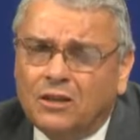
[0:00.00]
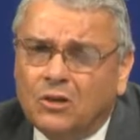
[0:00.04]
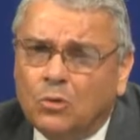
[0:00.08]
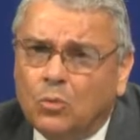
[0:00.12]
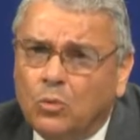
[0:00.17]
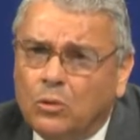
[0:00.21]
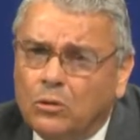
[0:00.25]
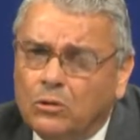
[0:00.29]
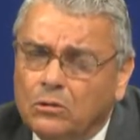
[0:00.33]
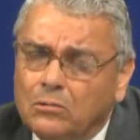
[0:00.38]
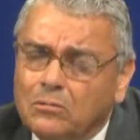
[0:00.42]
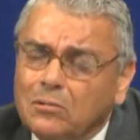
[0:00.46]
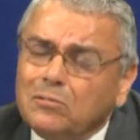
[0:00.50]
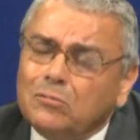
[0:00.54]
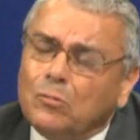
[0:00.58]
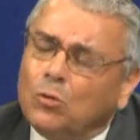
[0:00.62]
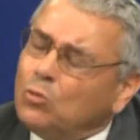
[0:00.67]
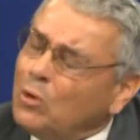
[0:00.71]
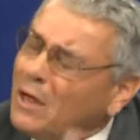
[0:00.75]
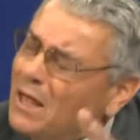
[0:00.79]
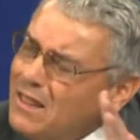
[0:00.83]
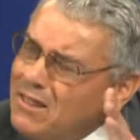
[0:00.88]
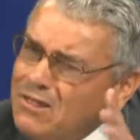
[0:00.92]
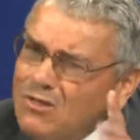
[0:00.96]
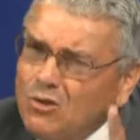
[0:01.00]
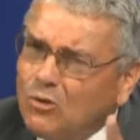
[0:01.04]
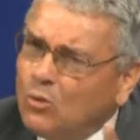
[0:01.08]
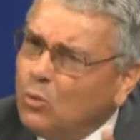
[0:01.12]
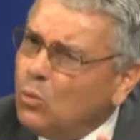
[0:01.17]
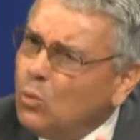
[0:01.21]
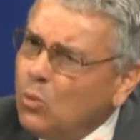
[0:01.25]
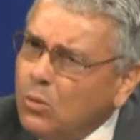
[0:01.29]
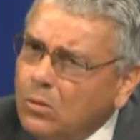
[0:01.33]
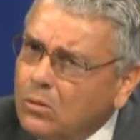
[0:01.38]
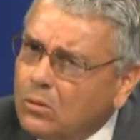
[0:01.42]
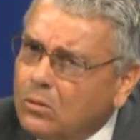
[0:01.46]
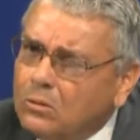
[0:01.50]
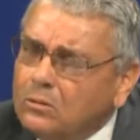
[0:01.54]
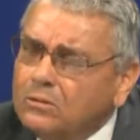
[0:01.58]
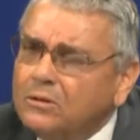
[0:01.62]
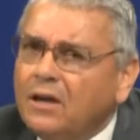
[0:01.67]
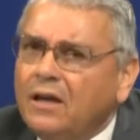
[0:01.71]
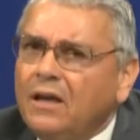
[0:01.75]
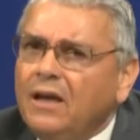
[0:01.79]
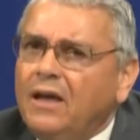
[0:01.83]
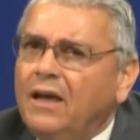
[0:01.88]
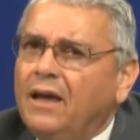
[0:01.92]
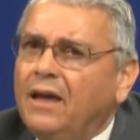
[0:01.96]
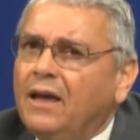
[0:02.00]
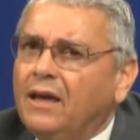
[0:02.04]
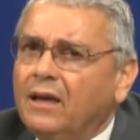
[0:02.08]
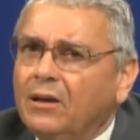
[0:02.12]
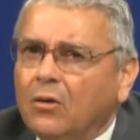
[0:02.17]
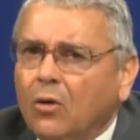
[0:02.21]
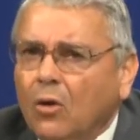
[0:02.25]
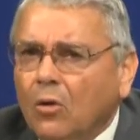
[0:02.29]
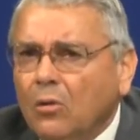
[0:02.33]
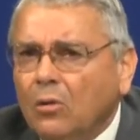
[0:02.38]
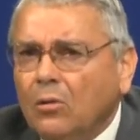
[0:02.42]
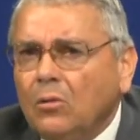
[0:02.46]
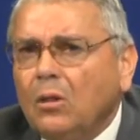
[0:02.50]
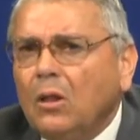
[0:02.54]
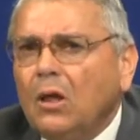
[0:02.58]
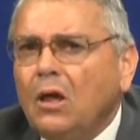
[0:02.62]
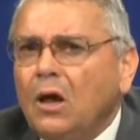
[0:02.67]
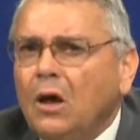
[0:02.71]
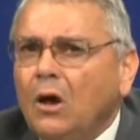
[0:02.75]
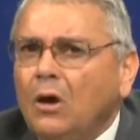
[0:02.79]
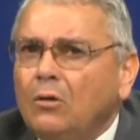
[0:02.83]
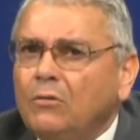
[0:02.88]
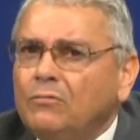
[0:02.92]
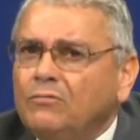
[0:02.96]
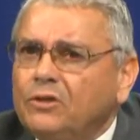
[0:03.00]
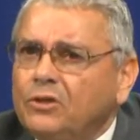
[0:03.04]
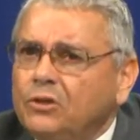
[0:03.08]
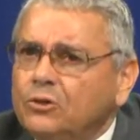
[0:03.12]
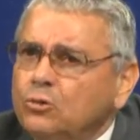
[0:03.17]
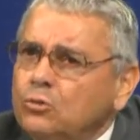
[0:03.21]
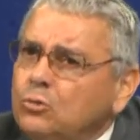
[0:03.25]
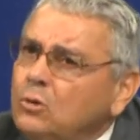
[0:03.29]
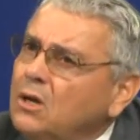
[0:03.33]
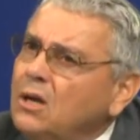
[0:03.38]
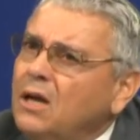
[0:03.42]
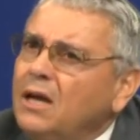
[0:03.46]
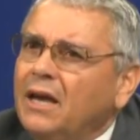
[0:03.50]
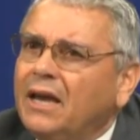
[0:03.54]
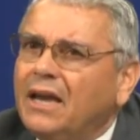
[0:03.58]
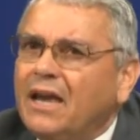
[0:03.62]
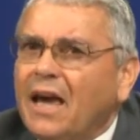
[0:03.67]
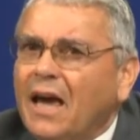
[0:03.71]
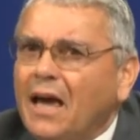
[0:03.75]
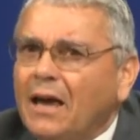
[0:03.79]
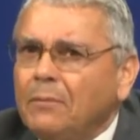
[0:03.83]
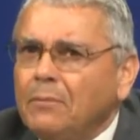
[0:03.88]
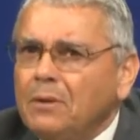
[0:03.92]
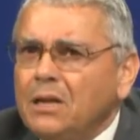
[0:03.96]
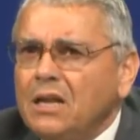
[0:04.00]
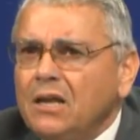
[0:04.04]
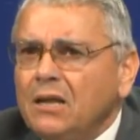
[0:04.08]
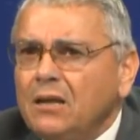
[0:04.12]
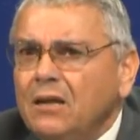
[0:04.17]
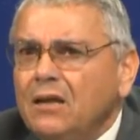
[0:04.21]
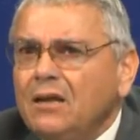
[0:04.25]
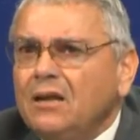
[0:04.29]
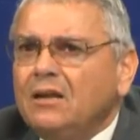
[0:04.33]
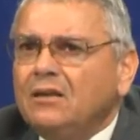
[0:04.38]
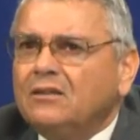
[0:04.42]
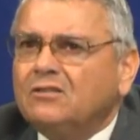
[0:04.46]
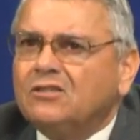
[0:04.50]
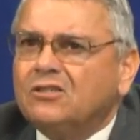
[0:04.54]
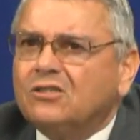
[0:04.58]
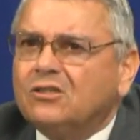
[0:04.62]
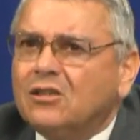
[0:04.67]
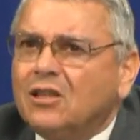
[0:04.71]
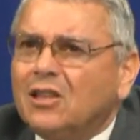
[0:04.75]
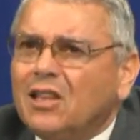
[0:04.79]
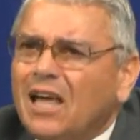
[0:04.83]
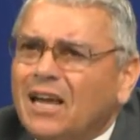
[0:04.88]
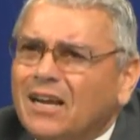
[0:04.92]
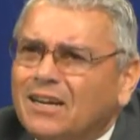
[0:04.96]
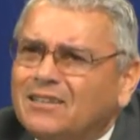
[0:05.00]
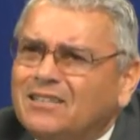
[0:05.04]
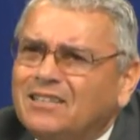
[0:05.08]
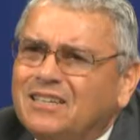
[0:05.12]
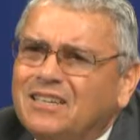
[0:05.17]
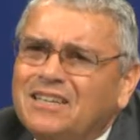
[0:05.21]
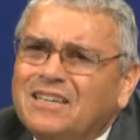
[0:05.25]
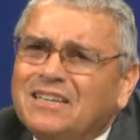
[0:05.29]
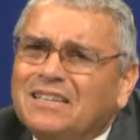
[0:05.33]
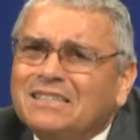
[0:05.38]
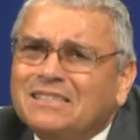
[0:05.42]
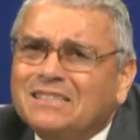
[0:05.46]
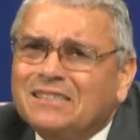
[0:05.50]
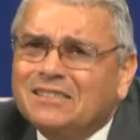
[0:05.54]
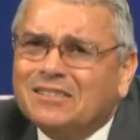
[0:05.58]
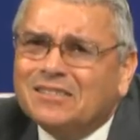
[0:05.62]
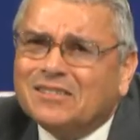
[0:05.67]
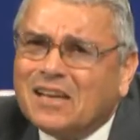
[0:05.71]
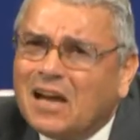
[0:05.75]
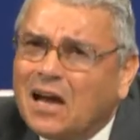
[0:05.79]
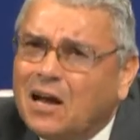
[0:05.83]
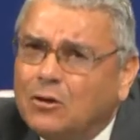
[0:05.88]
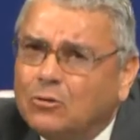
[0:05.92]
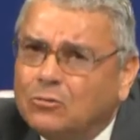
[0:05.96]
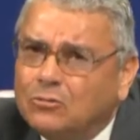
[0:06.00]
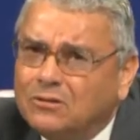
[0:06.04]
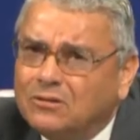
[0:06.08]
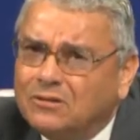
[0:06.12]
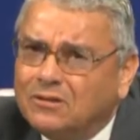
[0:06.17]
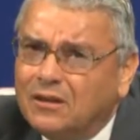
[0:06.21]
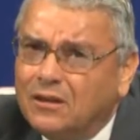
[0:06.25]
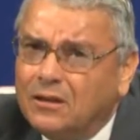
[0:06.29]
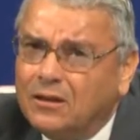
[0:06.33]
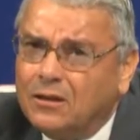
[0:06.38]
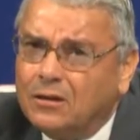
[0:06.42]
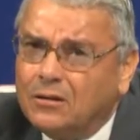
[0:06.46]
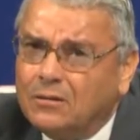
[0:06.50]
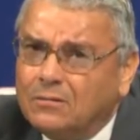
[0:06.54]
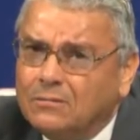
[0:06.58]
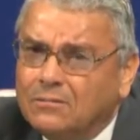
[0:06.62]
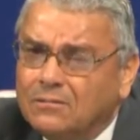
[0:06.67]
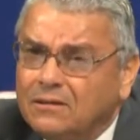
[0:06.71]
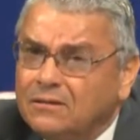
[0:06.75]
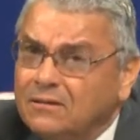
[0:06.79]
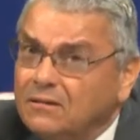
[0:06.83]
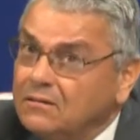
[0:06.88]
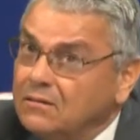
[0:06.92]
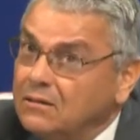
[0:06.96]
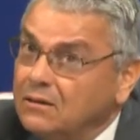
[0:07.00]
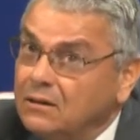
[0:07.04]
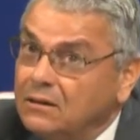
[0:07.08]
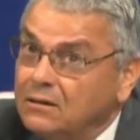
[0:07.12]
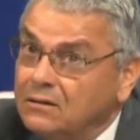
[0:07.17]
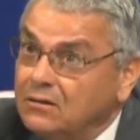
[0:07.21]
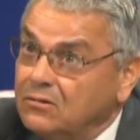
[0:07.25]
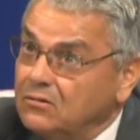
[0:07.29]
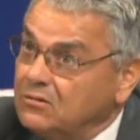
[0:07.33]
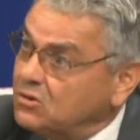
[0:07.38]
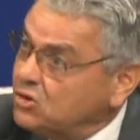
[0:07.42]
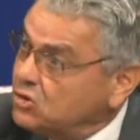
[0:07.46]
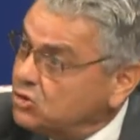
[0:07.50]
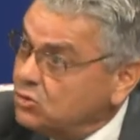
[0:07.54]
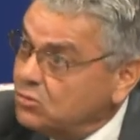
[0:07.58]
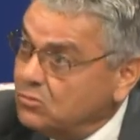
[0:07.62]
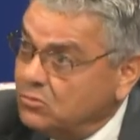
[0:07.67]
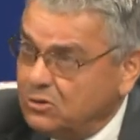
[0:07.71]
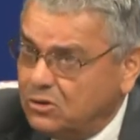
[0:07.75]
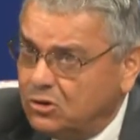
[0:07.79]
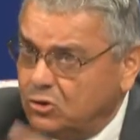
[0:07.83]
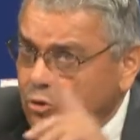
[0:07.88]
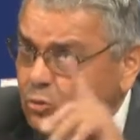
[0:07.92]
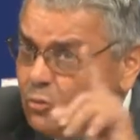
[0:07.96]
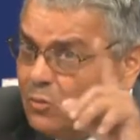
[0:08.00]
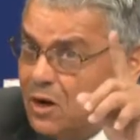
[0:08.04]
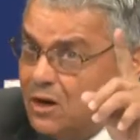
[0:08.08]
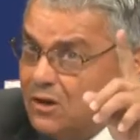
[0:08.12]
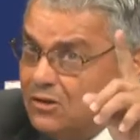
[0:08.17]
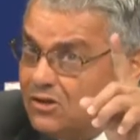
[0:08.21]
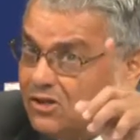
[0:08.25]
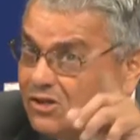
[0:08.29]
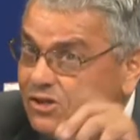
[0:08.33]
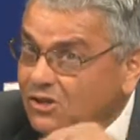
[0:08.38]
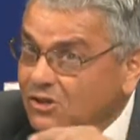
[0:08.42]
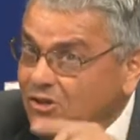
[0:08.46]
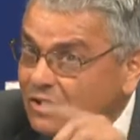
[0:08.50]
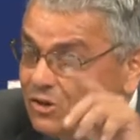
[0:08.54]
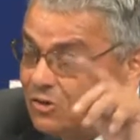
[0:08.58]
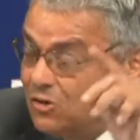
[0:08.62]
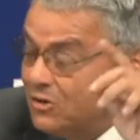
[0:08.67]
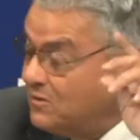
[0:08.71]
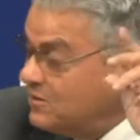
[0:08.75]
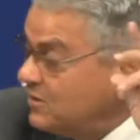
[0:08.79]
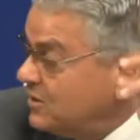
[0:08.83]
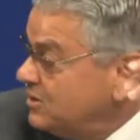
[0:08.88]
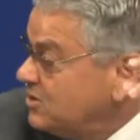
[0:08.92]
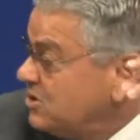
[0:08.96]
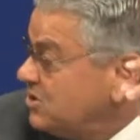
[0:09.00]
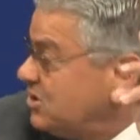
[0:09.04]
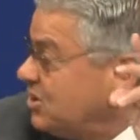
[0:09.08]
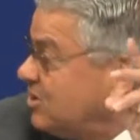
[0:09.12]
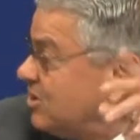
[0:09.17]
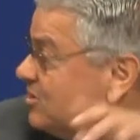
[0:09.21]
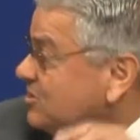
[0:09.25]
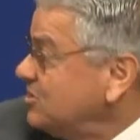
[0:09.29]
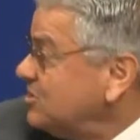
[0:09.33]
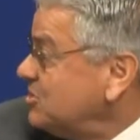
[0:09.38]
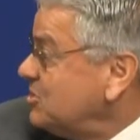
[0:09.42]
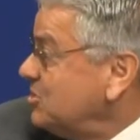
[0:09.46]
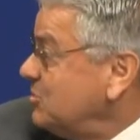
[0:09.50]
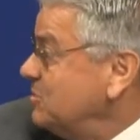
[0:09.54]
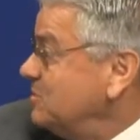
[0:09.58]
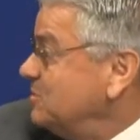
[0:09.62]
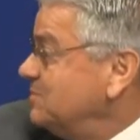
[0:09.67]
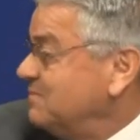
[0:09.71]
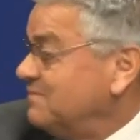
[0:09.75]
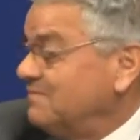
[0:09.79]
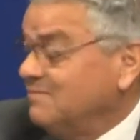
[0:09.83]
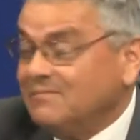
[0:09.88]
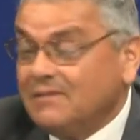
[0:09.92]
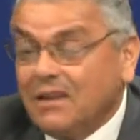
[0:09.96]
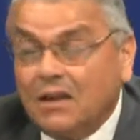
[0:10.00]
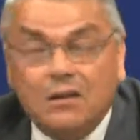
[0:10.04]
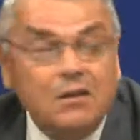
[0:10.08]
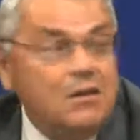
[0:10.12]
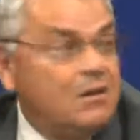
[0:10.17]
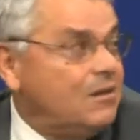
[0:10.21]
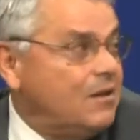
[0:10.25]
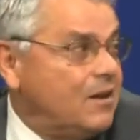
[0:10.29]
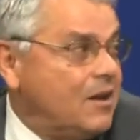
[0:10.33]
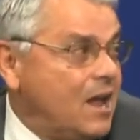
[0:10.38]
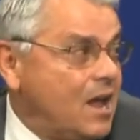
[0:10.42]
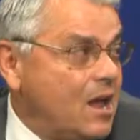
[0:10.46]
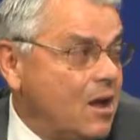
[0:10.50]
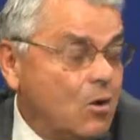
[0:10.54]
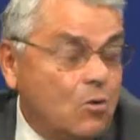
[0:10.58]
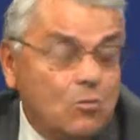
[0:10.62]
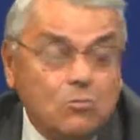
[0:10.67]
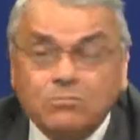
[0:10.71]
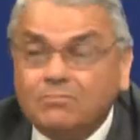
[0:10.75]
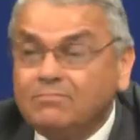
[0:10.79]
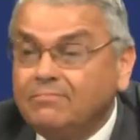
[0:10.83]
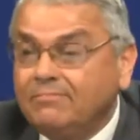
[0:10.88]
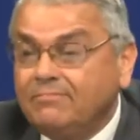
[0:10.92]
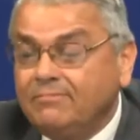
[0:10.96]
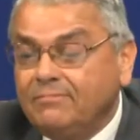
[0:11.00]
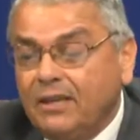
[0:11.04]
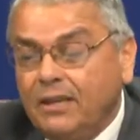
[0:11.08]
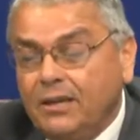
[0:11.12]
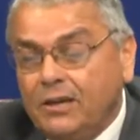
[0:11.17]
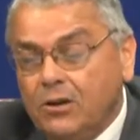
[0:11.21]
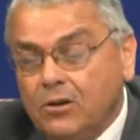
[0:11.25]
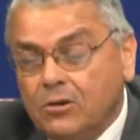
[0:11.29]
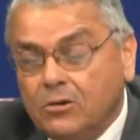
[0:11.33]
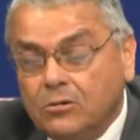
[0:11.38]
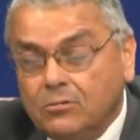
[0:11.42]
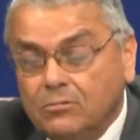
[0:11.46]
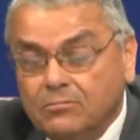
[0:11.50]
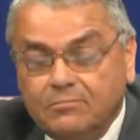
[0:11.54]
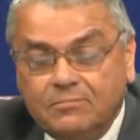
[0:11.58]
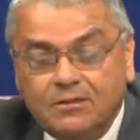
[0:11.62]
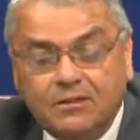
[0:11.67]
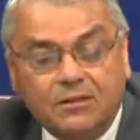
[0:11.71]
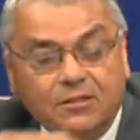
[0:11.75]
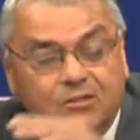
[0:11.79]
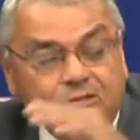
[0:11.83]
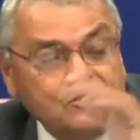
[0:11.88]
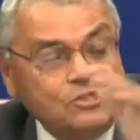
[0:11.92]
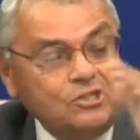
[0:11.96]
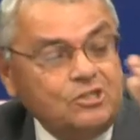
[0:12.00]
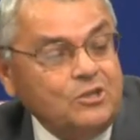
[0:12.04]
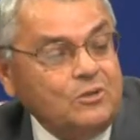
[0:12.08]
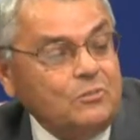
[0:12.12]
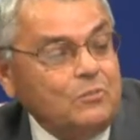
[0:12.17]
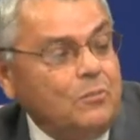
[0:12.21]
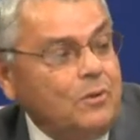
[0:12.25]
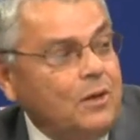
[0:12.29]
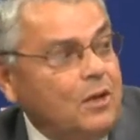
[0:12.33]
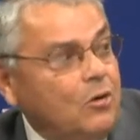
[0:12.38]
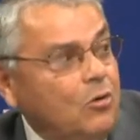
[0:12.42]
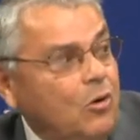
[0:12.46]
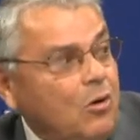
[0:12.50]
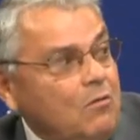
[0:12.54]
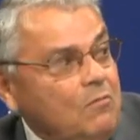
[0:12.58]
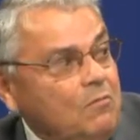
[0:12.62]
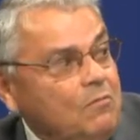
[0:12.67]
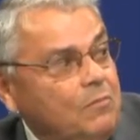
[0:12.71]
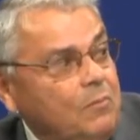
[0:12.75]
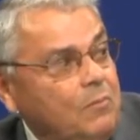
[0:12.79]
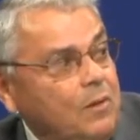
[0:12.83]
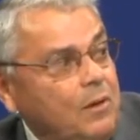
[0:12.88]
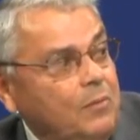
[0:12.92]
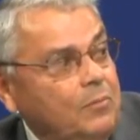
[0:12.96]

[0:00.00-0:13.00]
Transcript: the, wor and the world, and all of you cabinet selectees out there. It's two months until the fun starts. Now, here is Jim Benerofe, my